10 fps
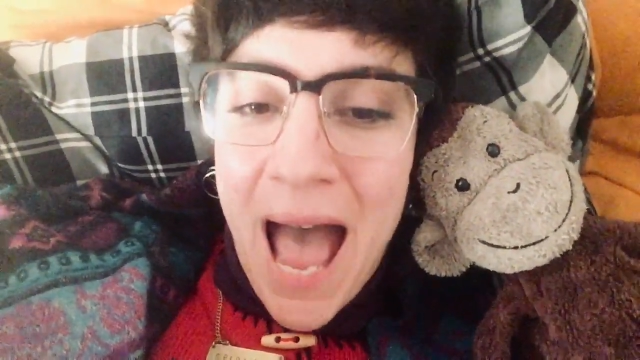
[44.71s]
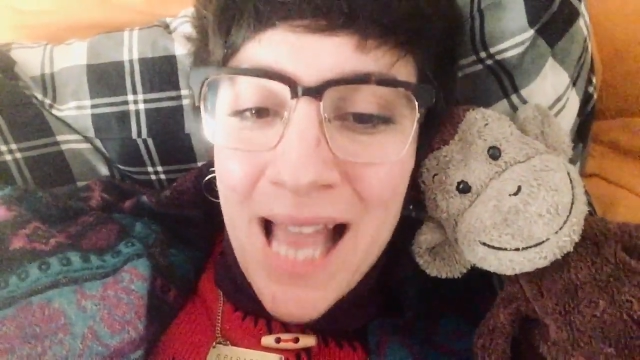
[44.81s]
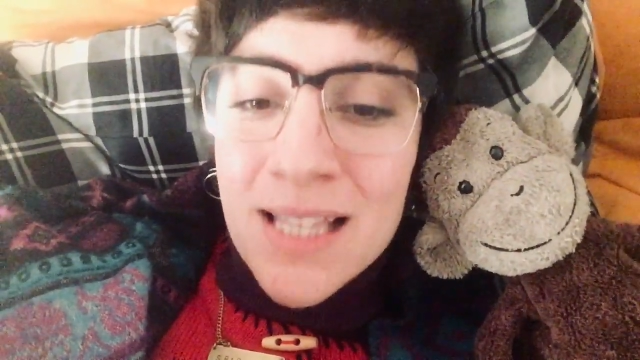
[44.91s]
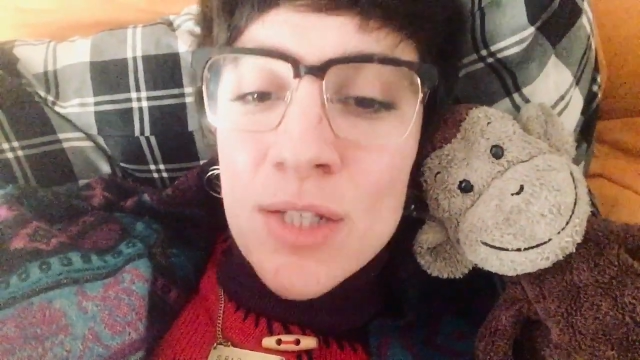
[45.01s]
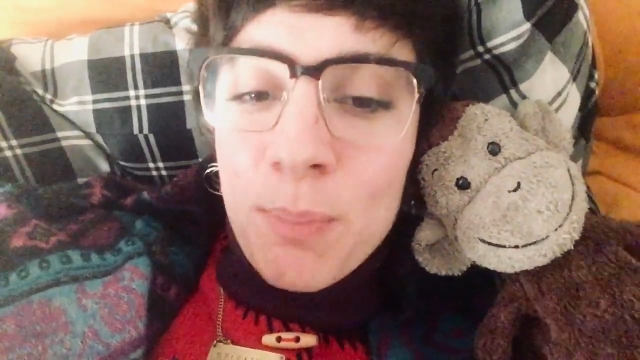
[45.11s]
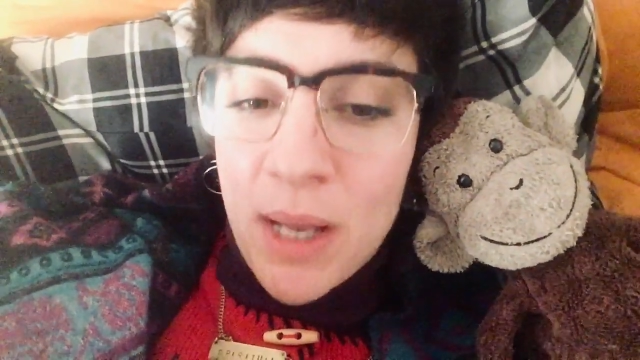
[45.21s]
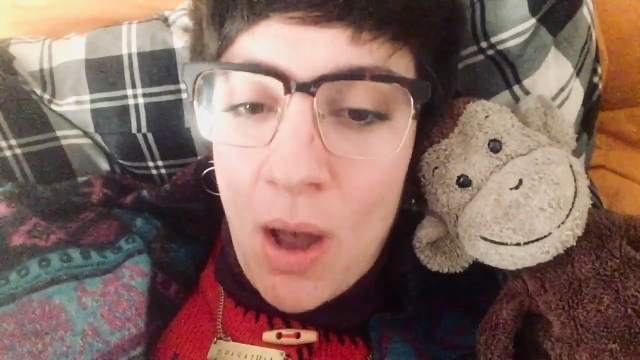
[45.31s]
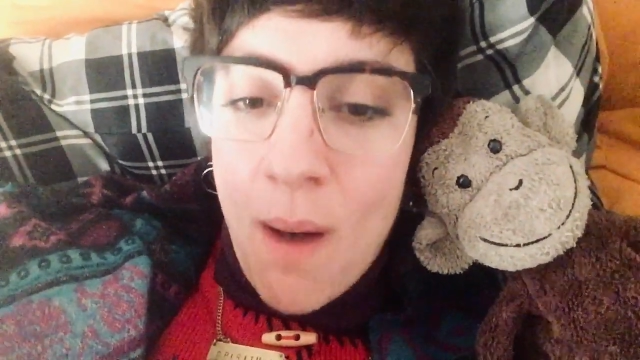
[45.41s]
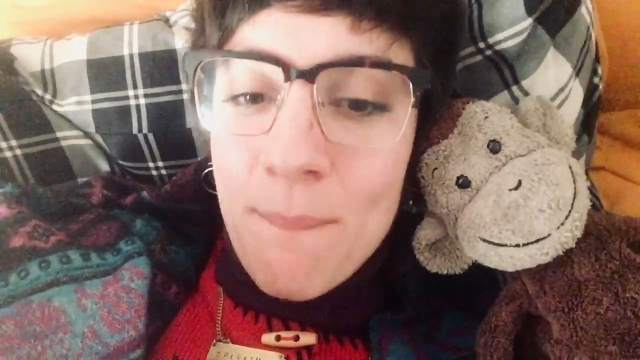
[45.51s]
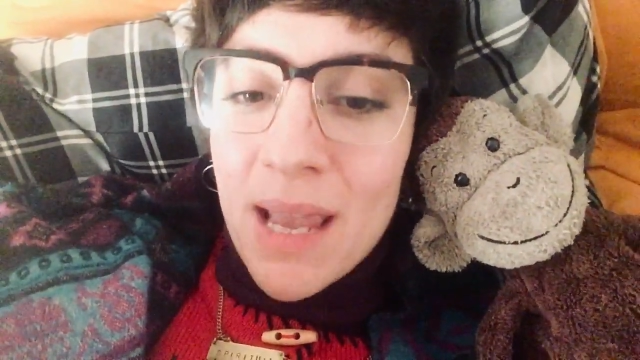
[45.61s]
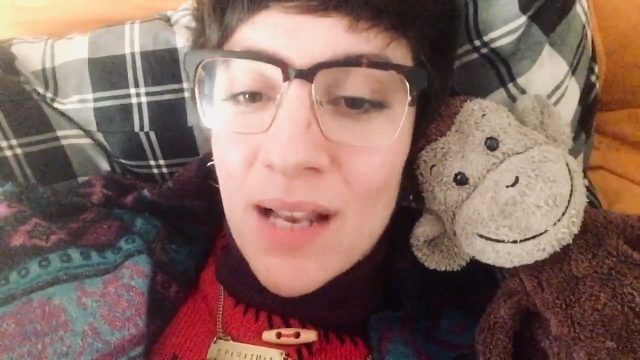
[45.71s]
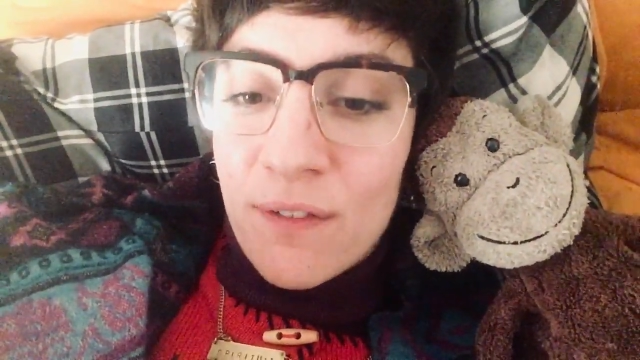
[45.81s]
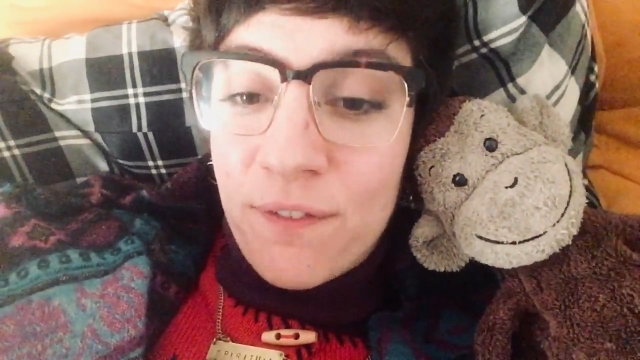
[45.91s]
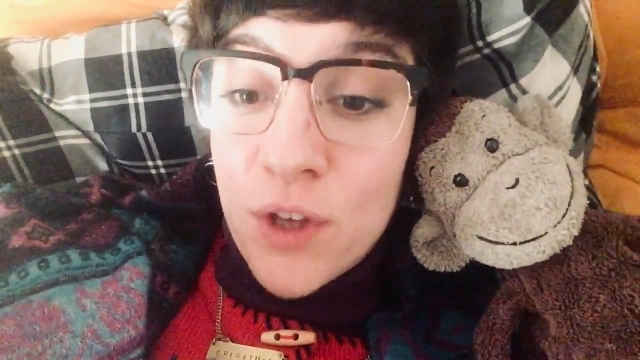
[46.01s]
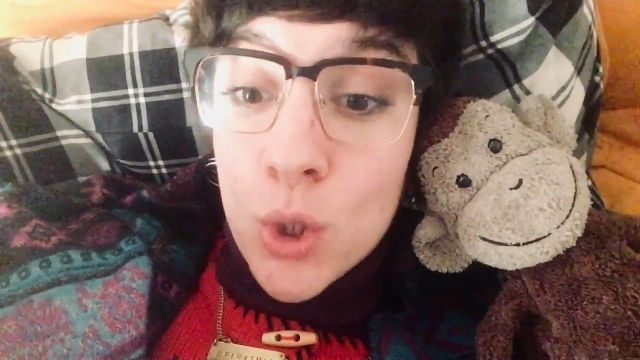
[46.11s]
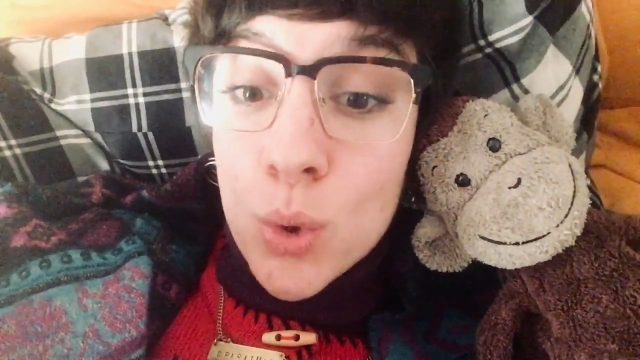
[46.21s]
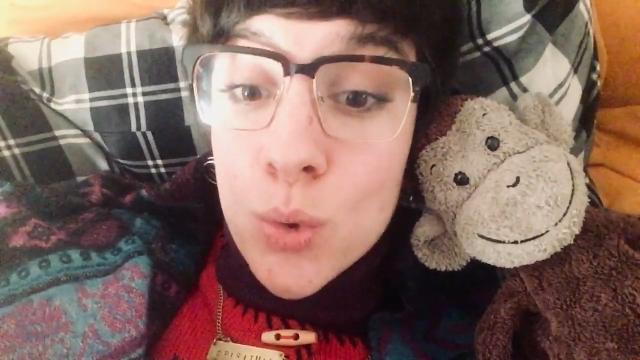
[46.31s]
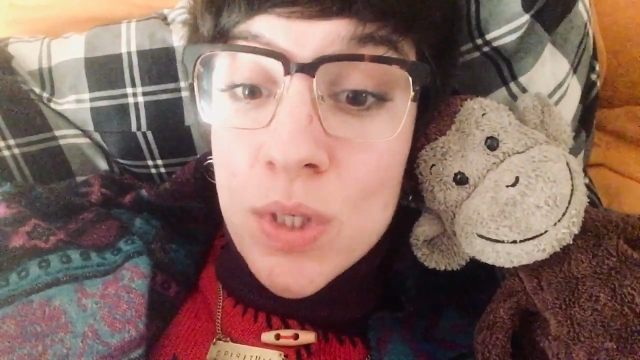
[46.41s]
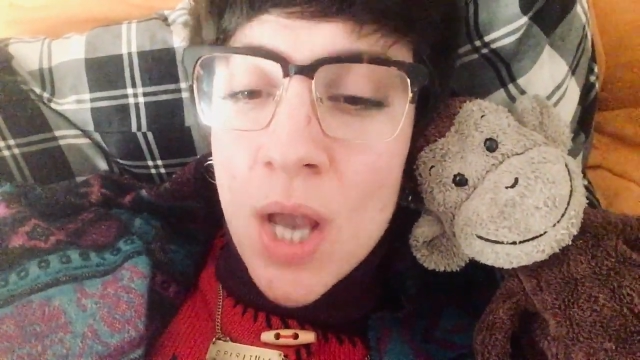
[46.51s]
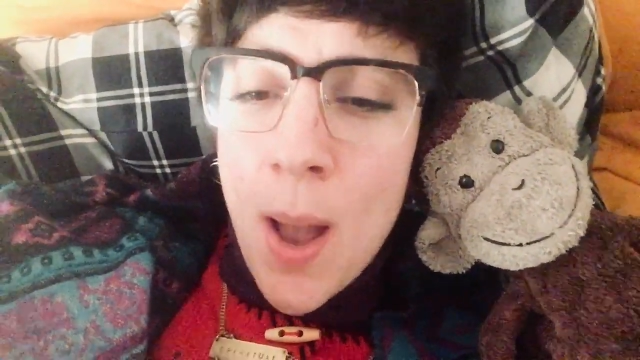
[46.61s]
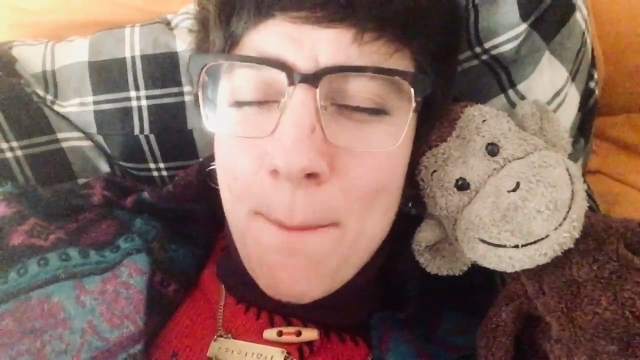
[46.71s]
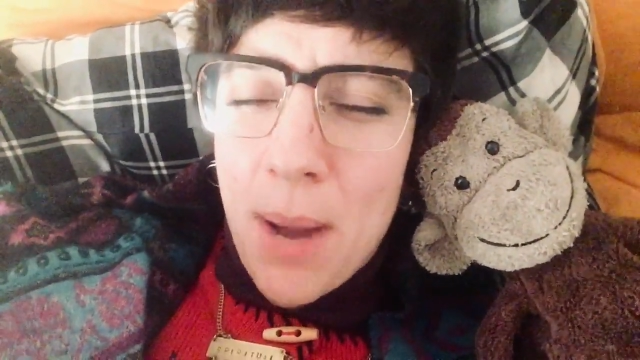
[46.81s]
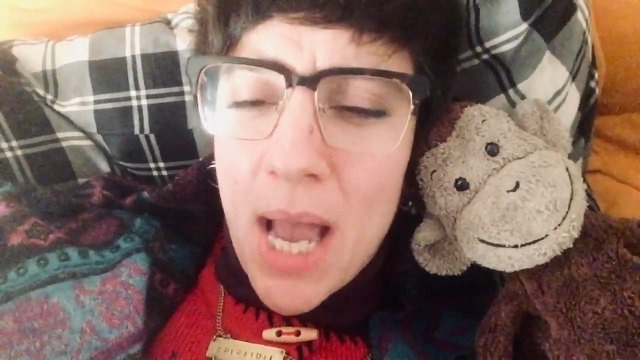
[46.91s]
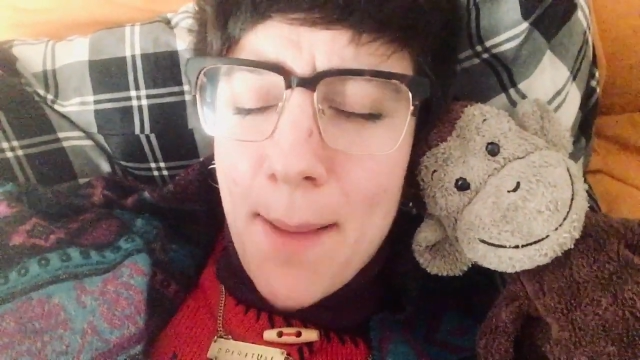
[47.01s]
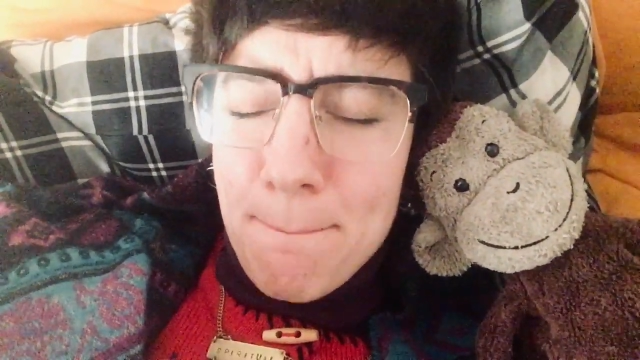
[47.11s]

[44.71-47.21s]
and become infused by